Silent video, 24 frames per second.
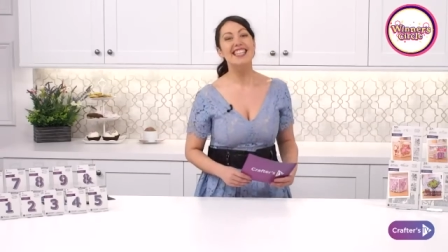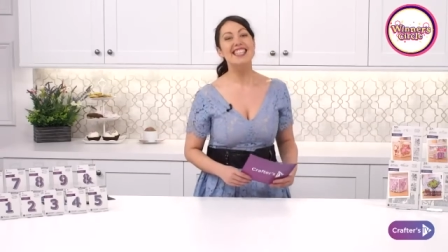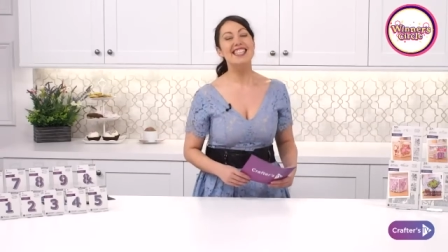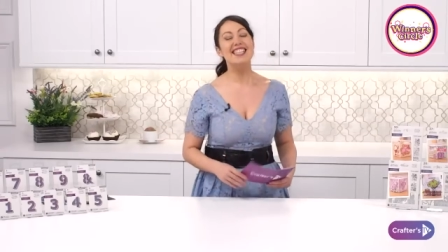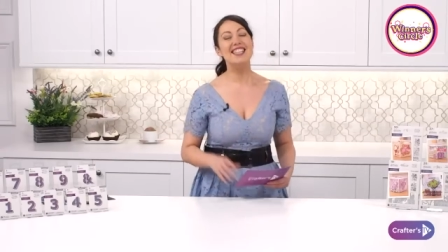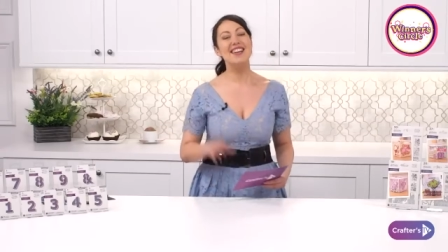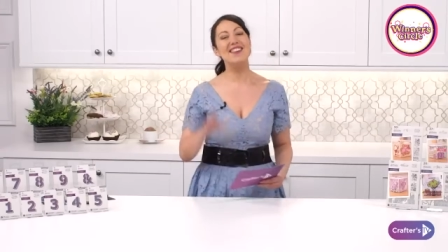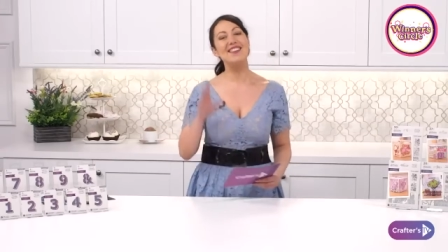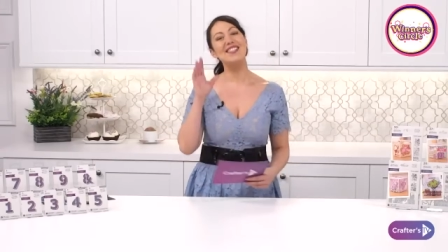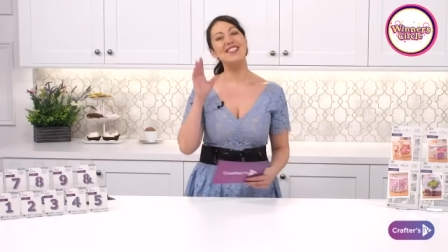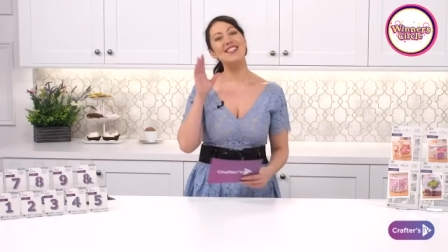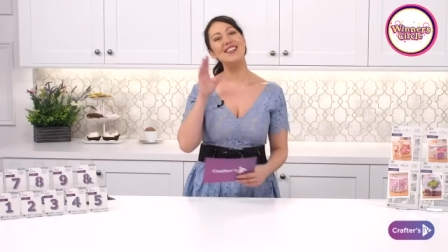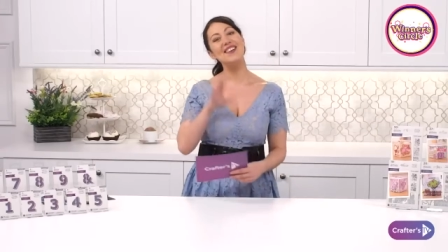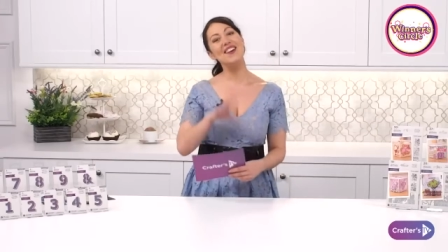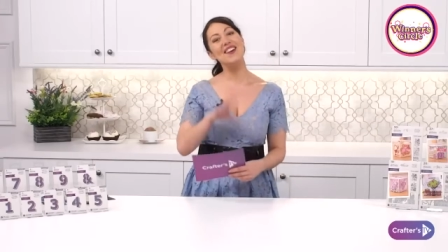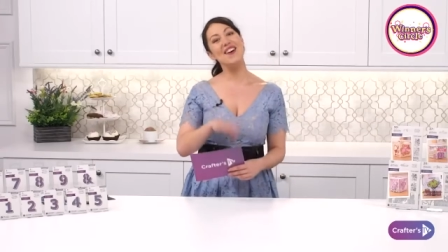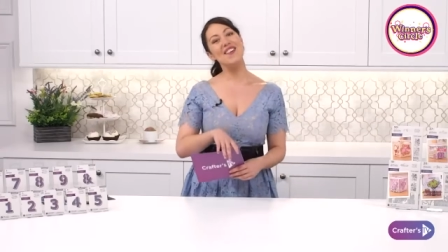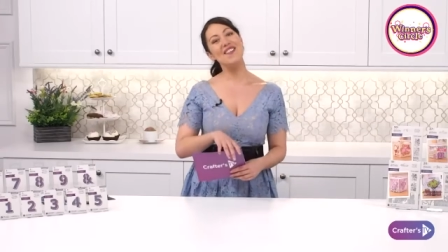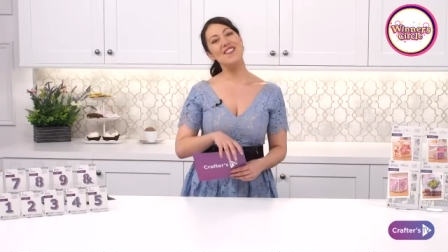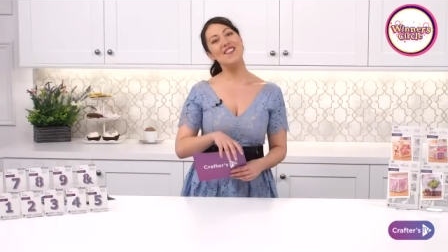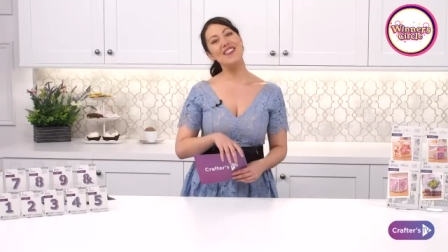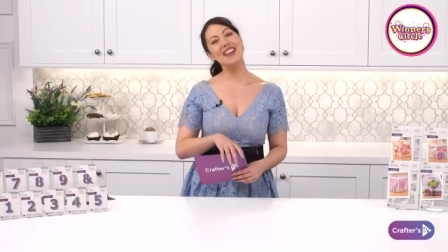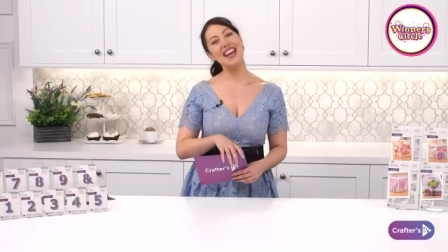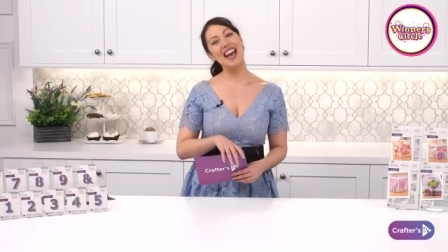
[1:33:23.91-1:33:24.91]
So do
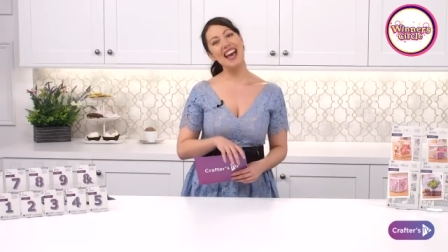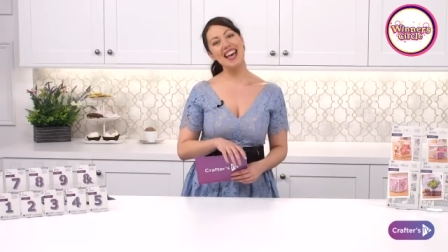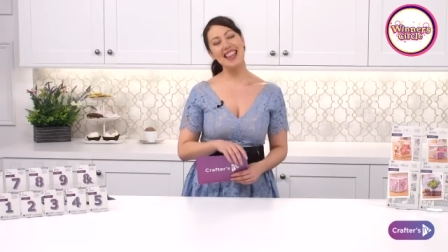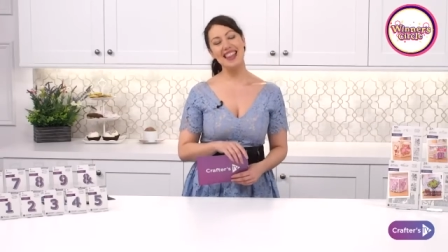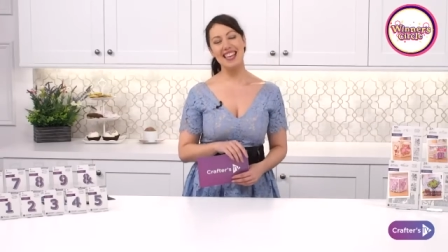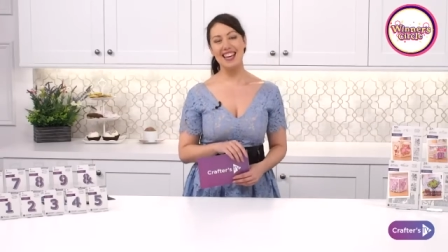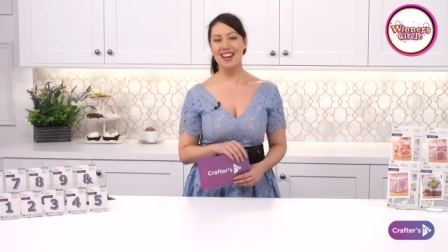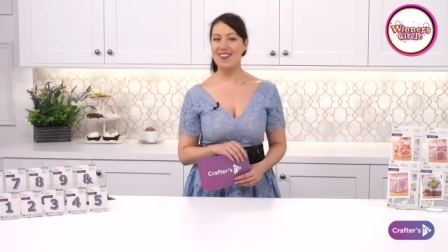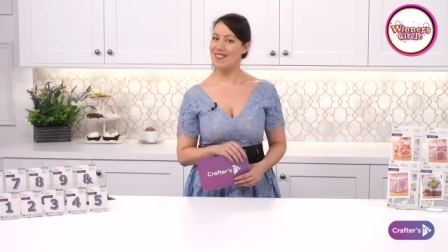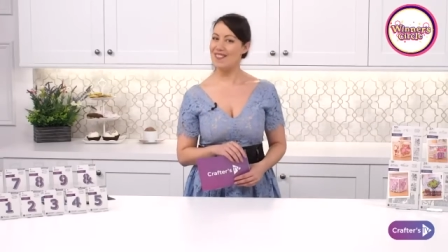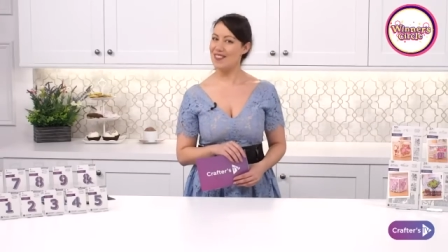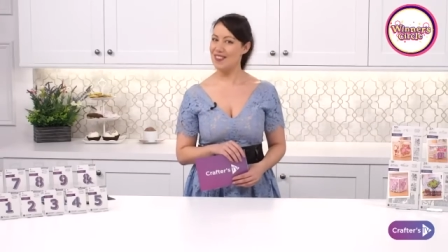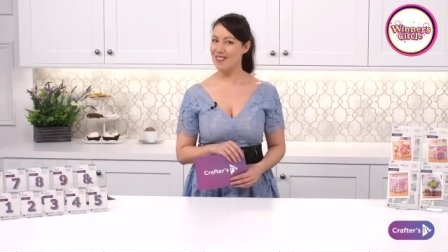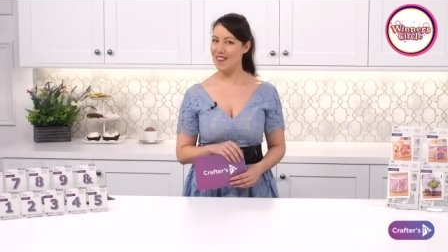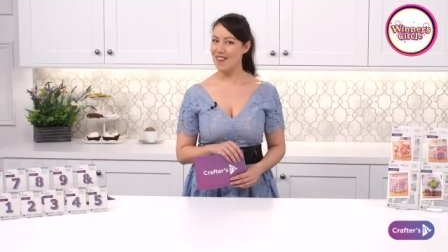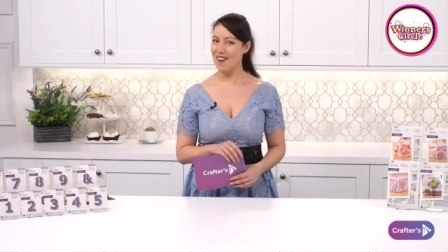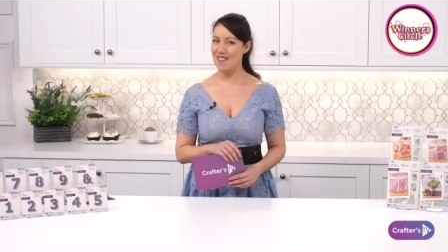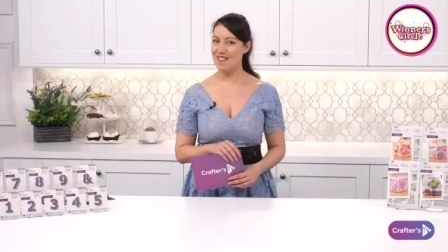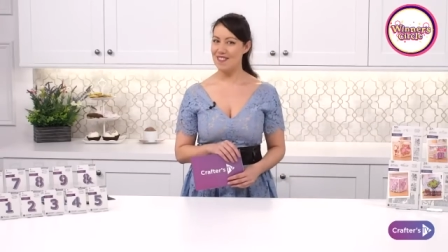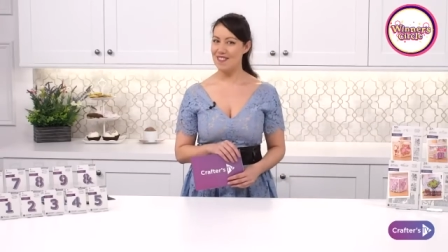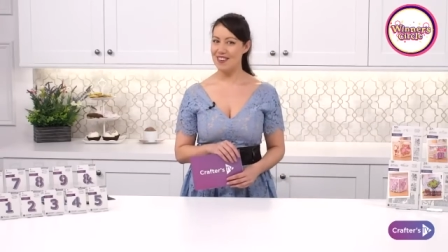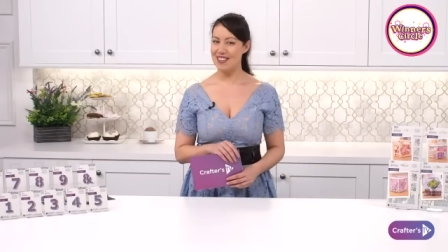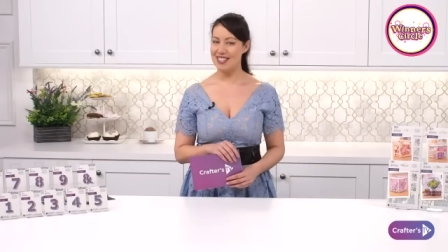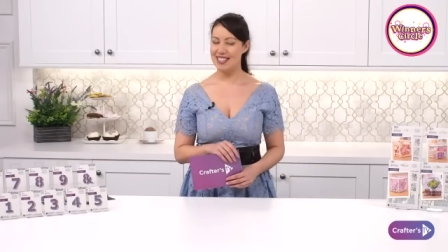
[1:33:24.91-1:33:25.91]
not forget that if you
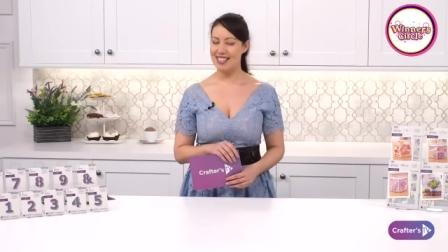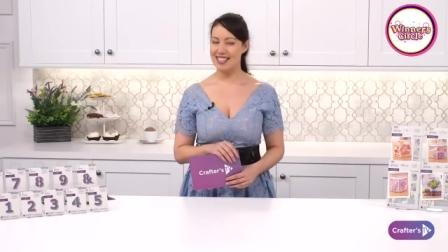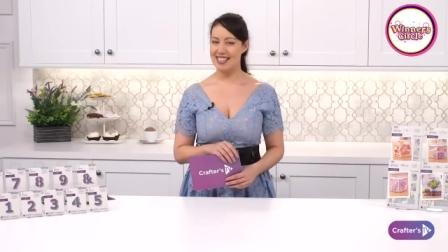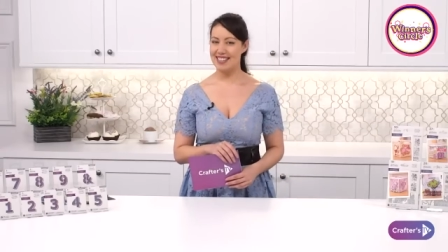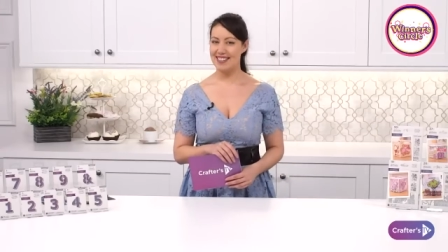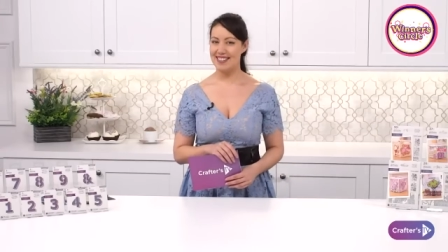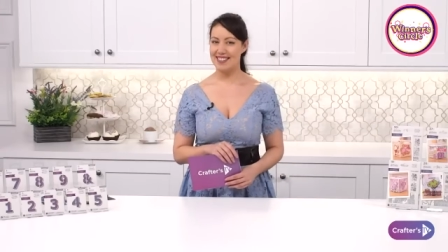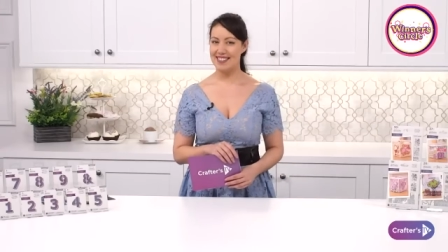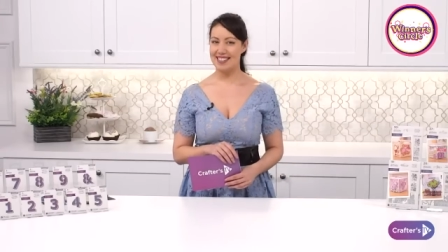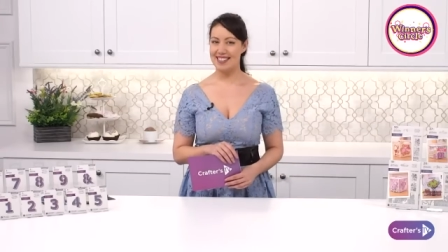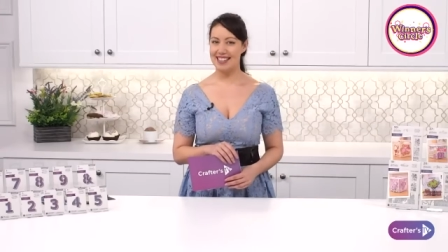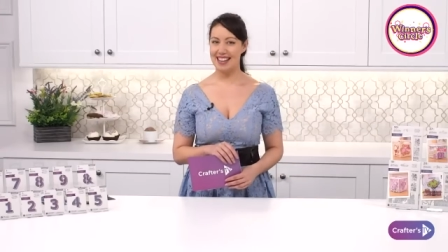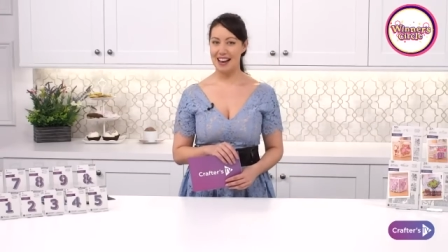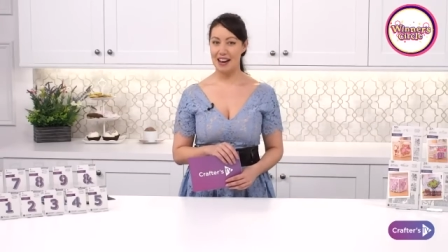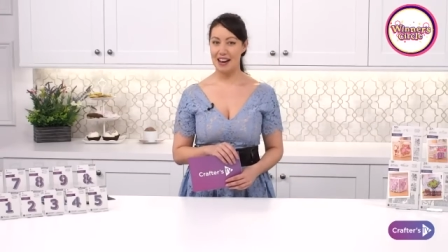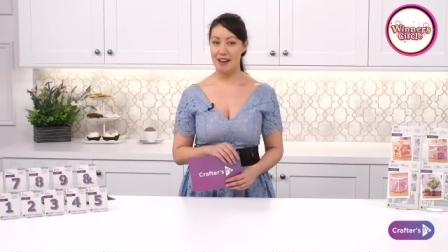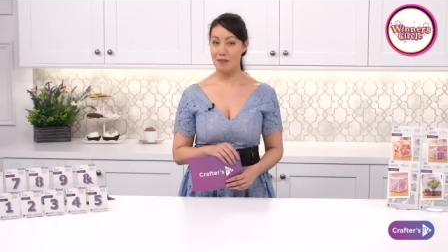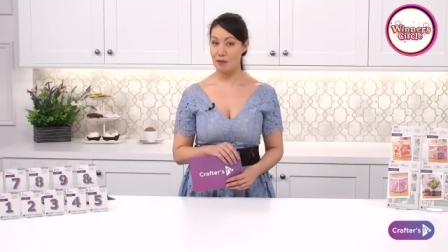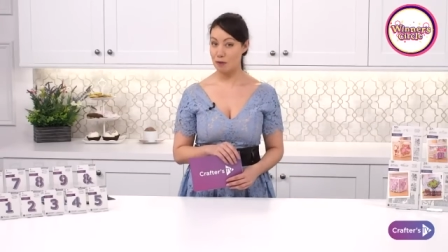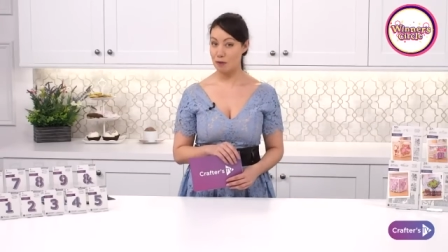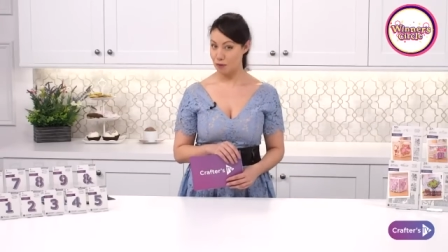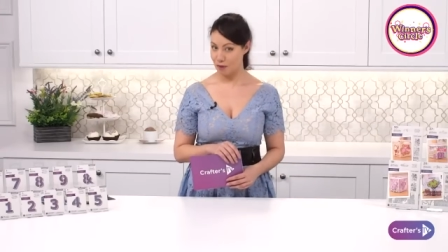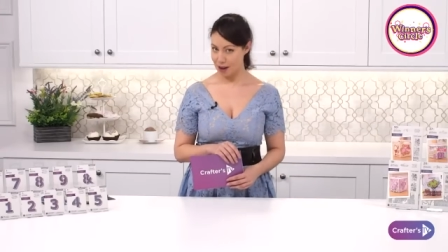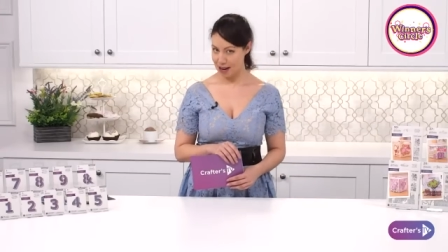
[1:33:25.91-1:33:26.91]
are watching us
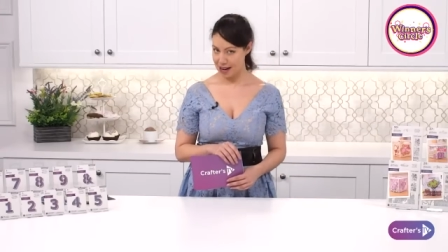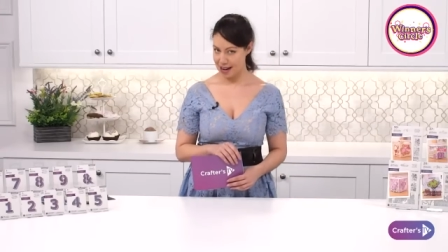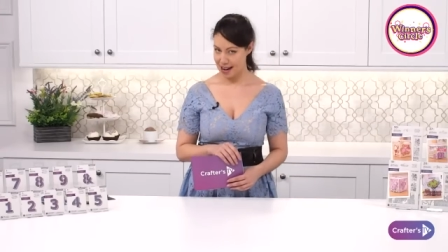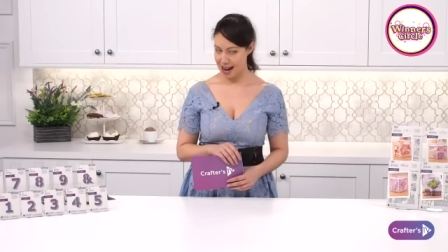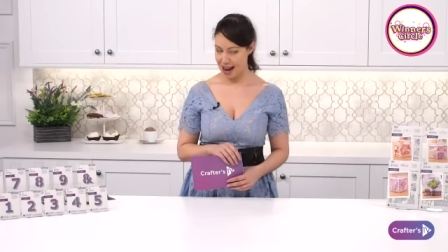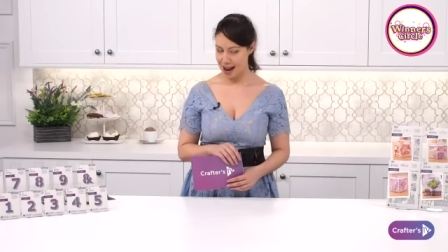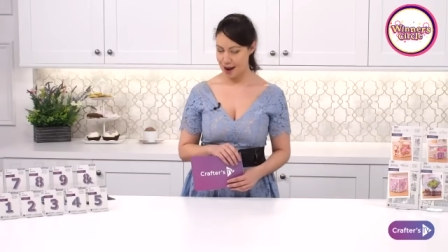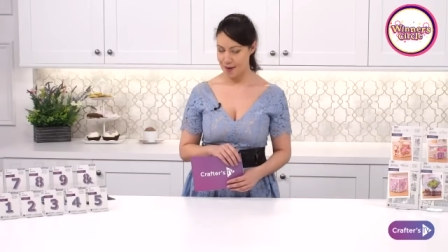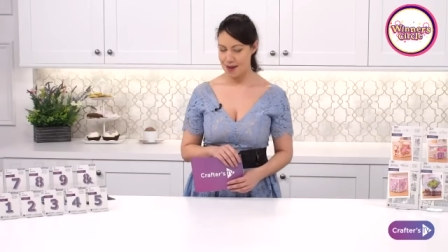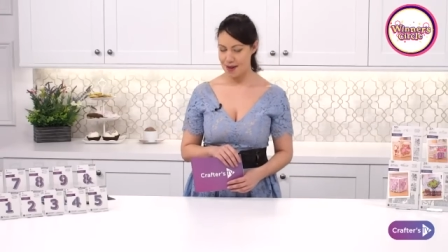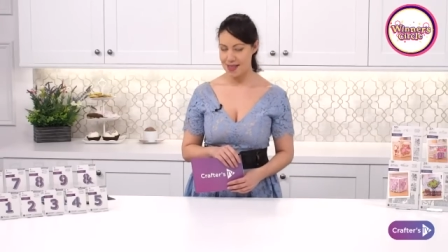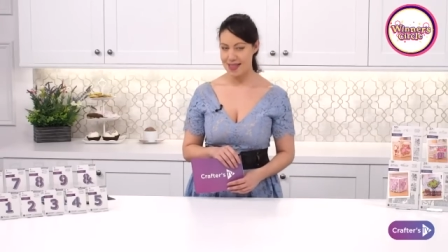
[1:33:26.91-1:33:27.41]
live right now,